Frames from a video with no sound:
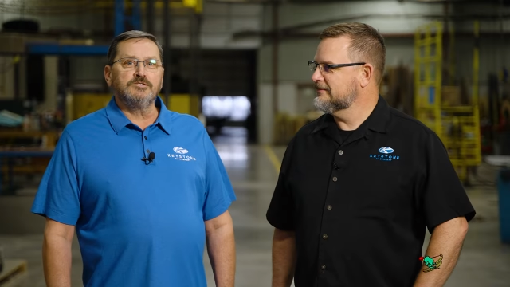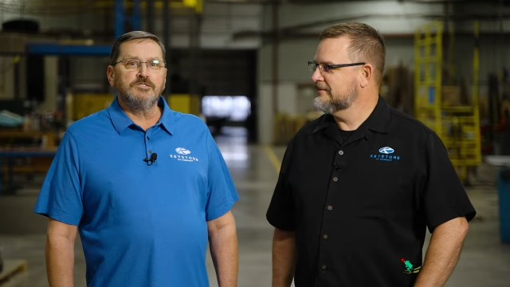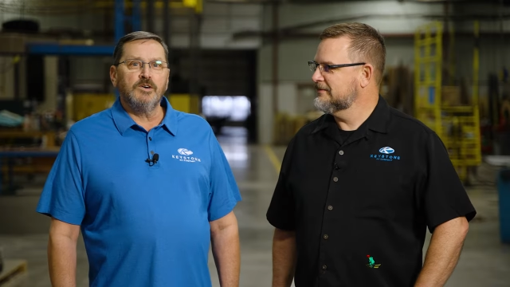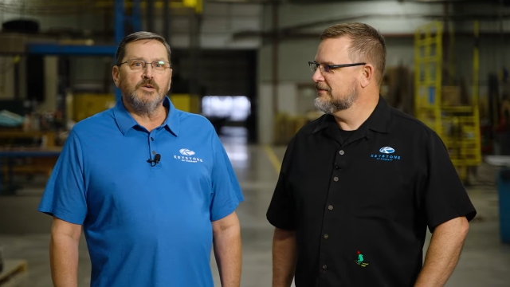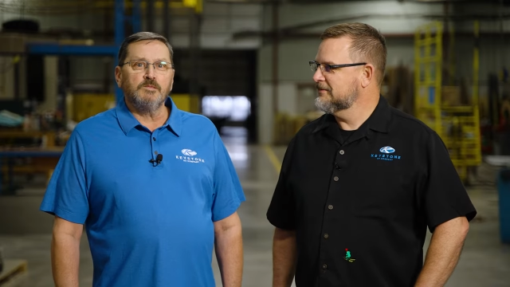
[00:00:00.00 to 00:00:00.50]
Speaker 1: the
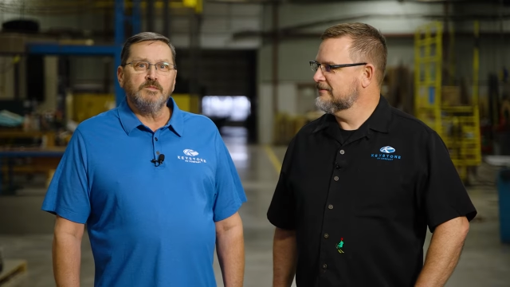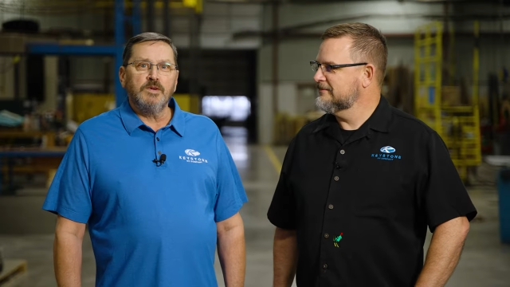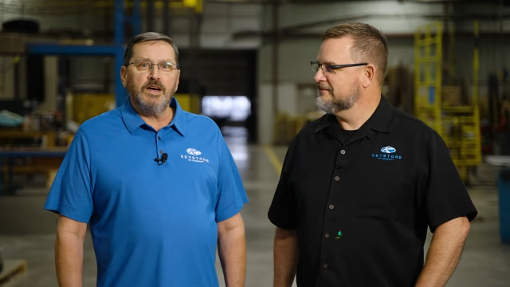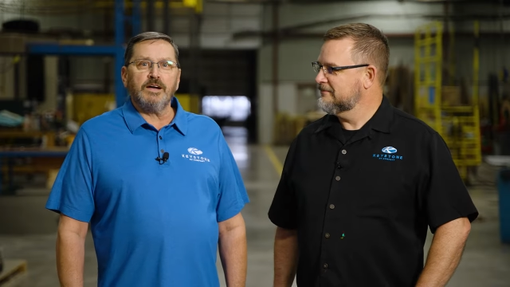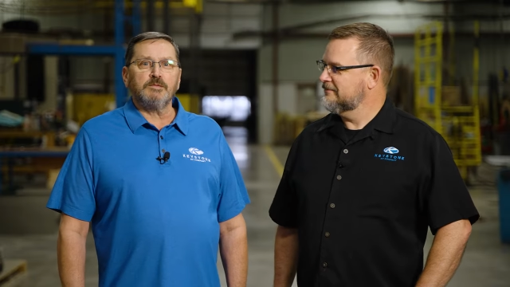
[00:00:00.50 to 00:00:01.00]
snow.
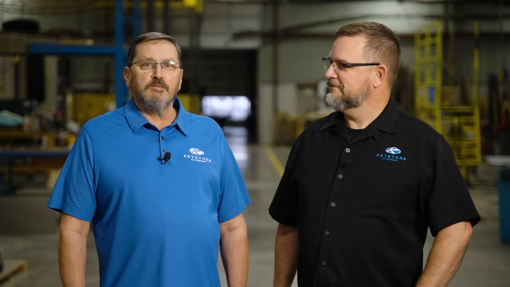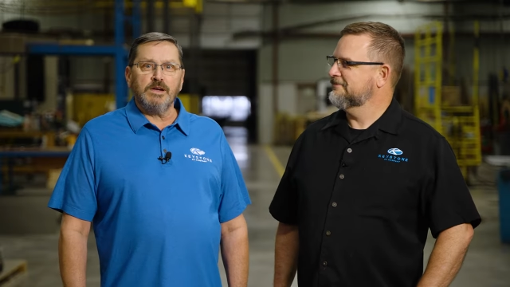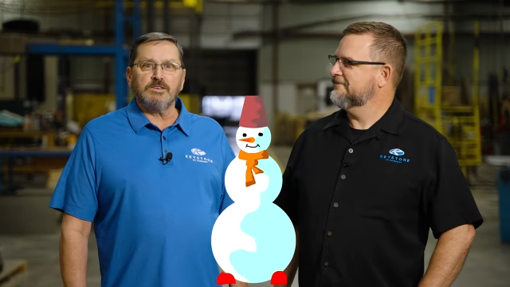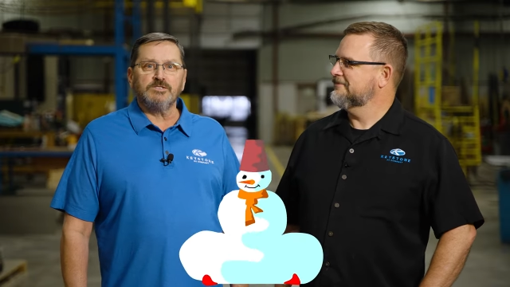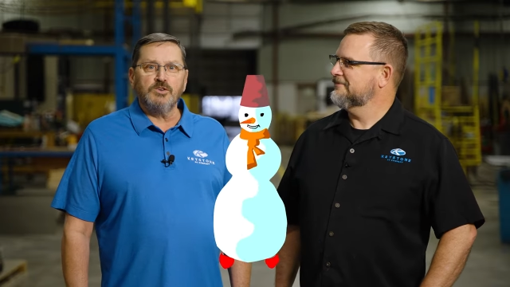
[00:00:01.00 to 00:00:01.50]
Heck,
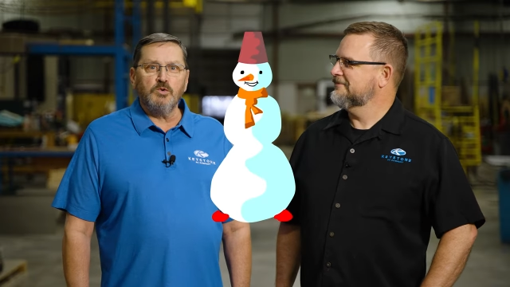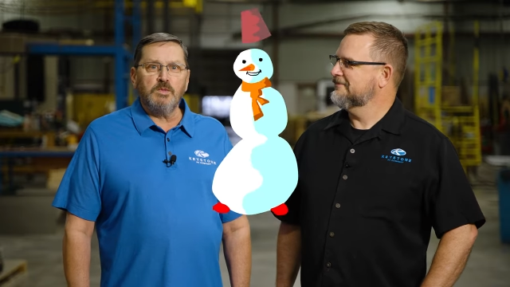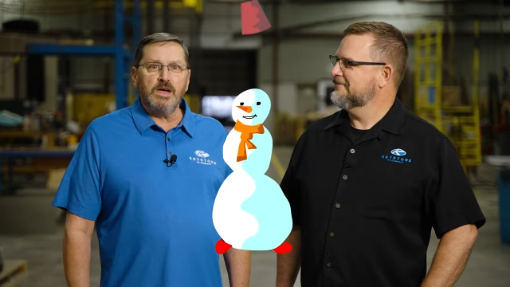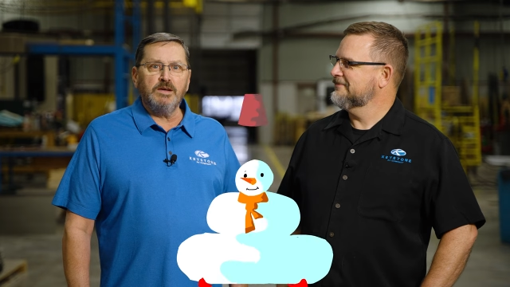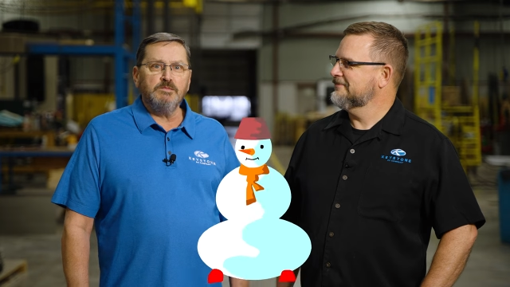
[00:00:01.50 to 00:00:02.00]
make a
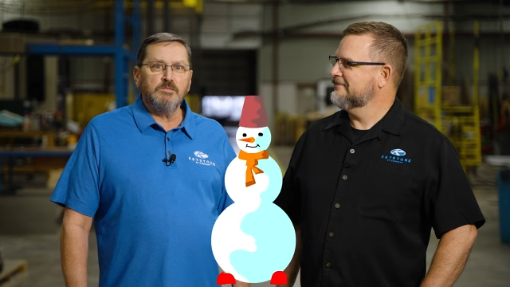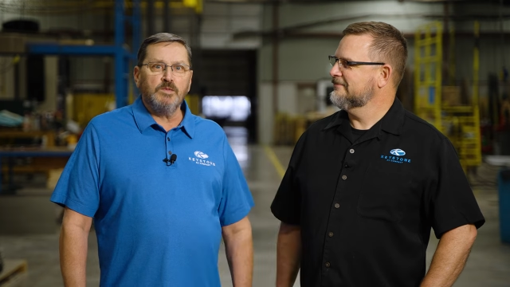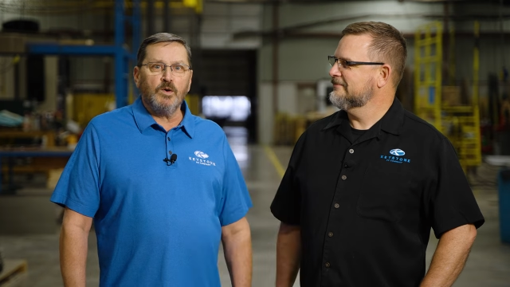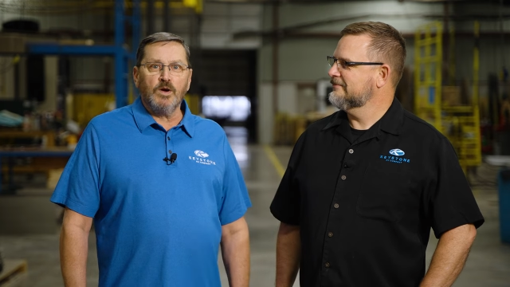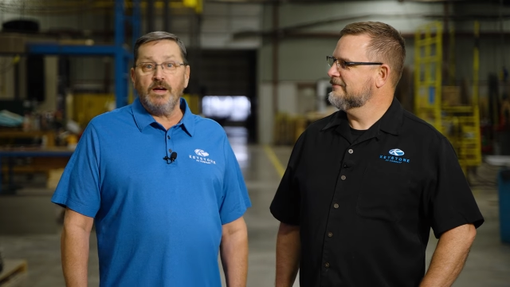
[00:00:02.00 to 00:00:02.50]
snowman
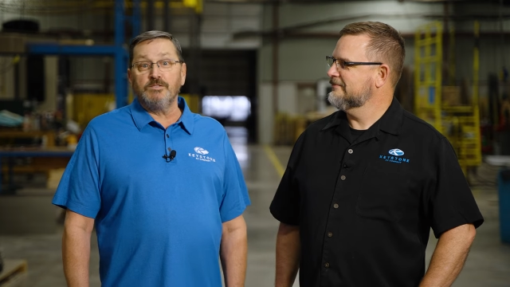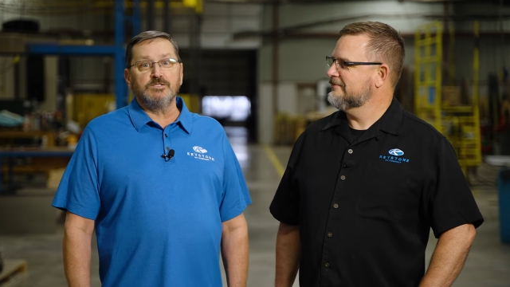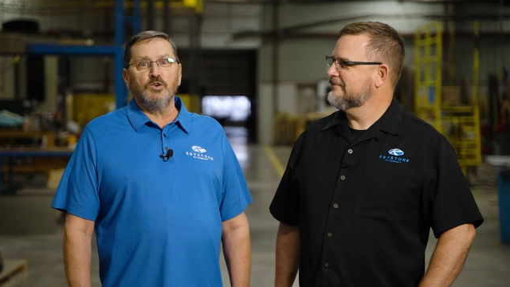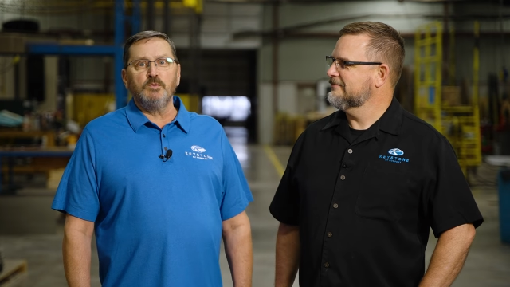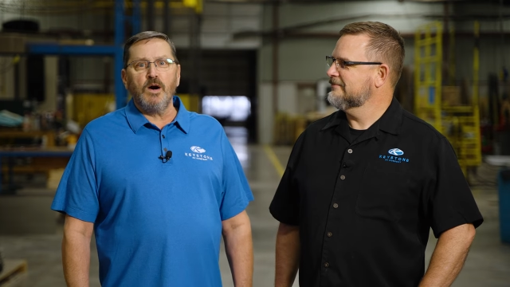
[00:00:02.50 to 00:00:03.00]
or have a
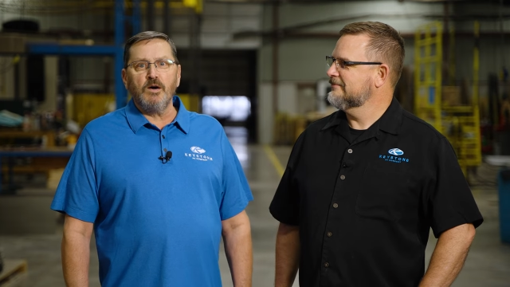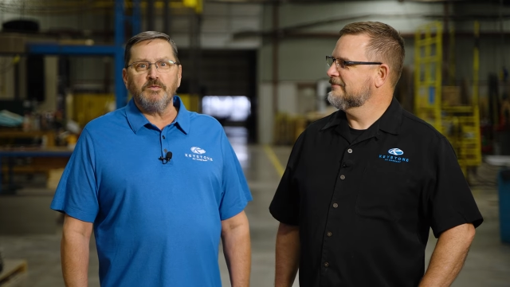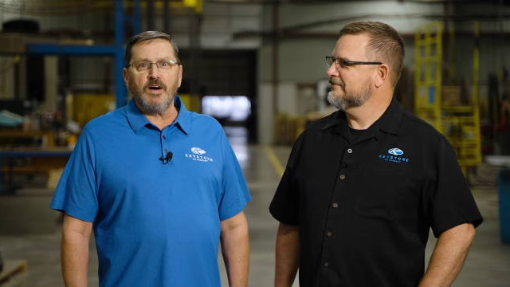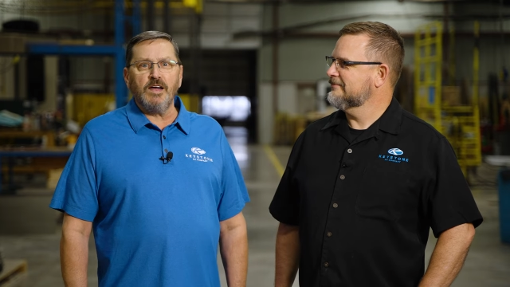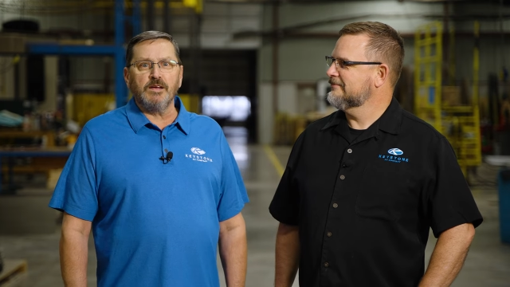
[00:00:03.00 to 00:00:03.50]
snowball
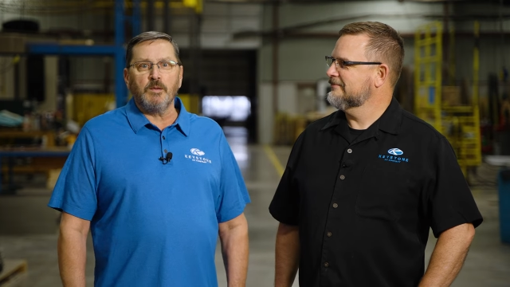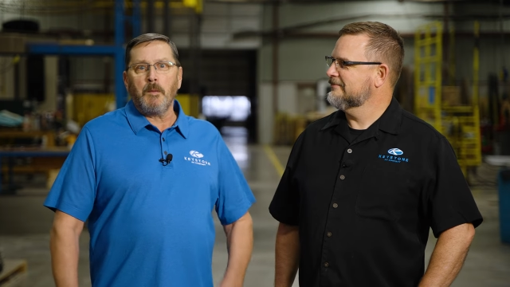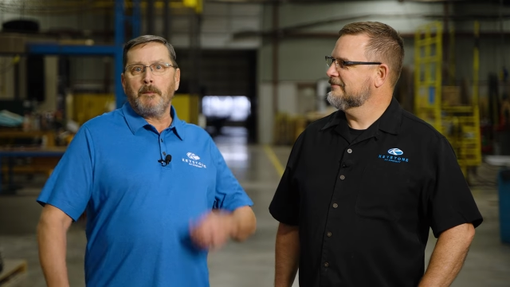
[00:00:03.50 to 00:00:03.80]
fight.